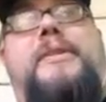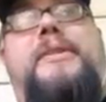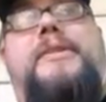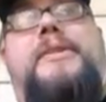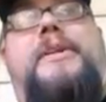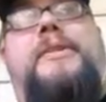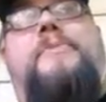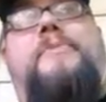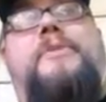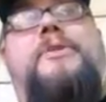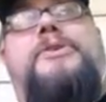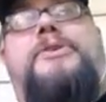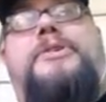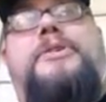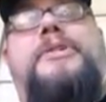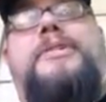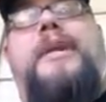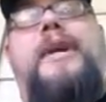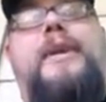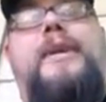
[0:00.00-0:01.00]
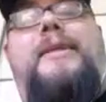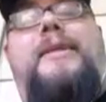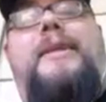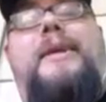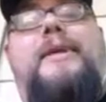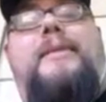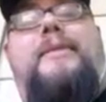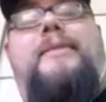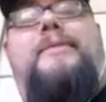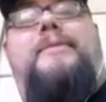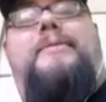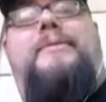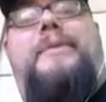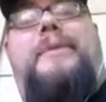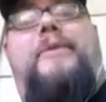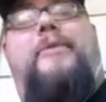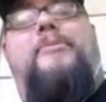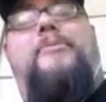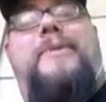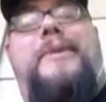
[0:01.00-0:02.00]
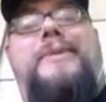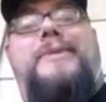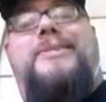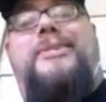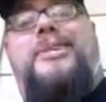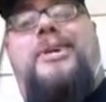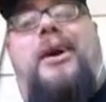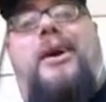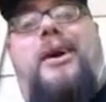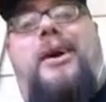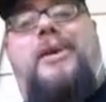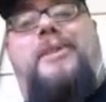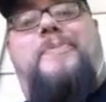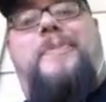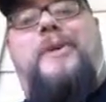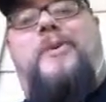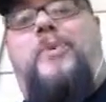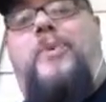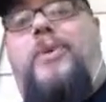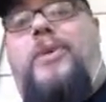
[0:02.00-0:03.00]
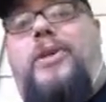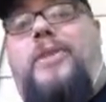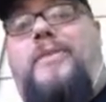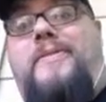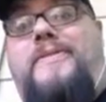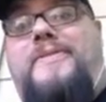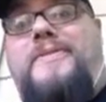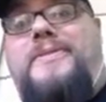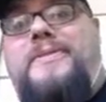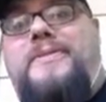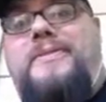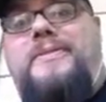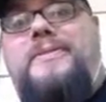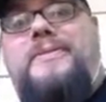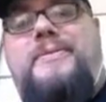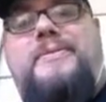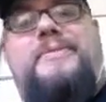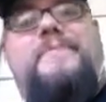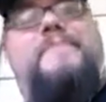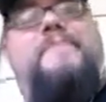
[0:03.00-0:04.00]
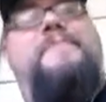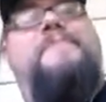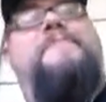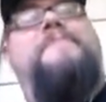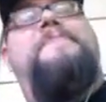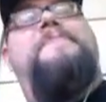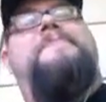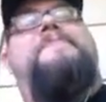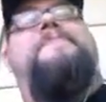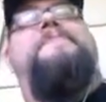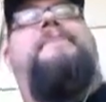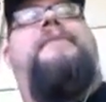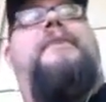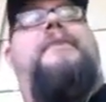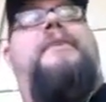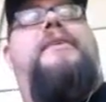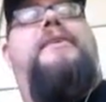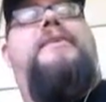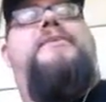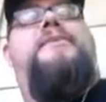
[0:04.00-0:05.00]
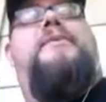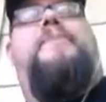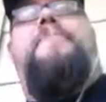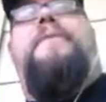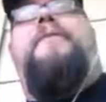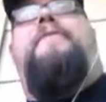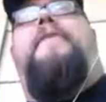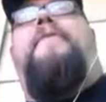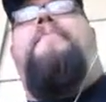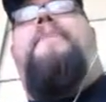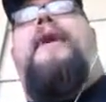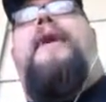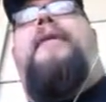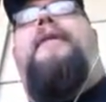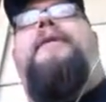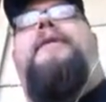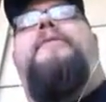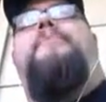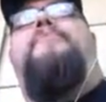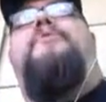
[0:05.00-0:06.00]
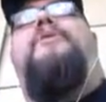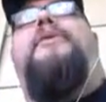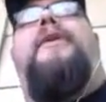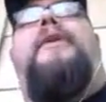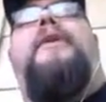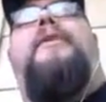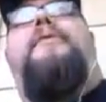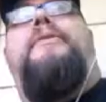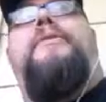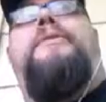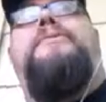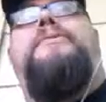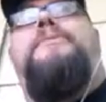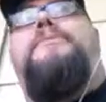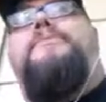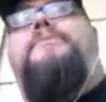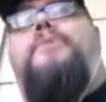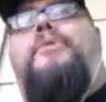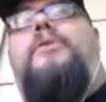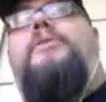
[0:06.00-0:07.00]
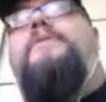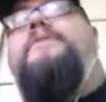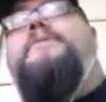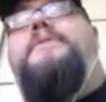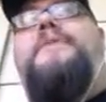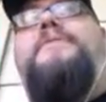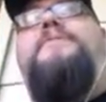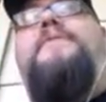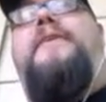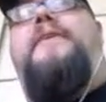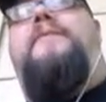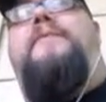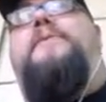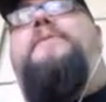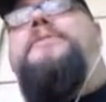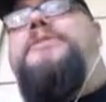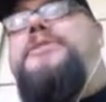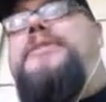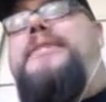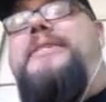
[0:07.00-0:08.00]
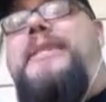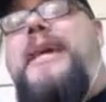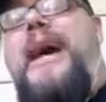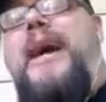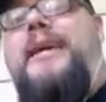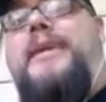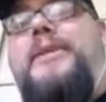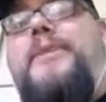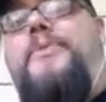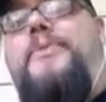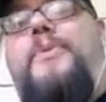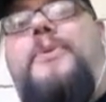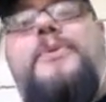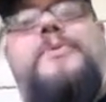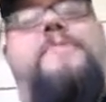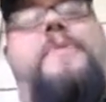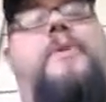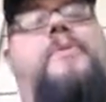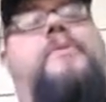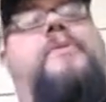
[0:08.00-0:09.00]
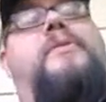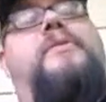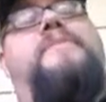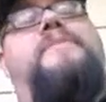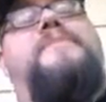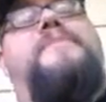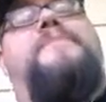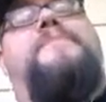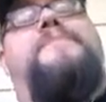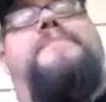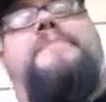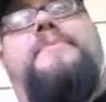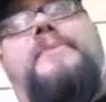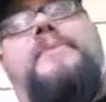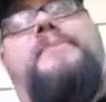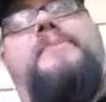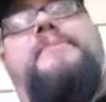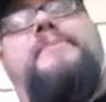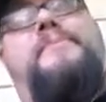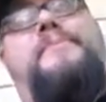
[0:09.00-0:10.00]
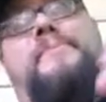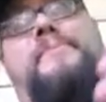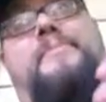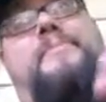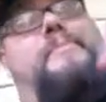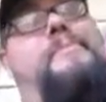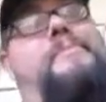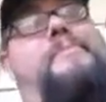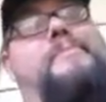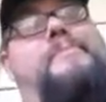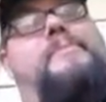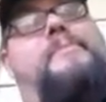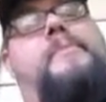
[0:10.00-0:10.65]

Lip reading: the deer weren't just standing there, they were being stalked by wolves. So I believe our paladin pointed out, this is wolves. That's funny, we were just attacked in the woods by wolves. Mm-hmm.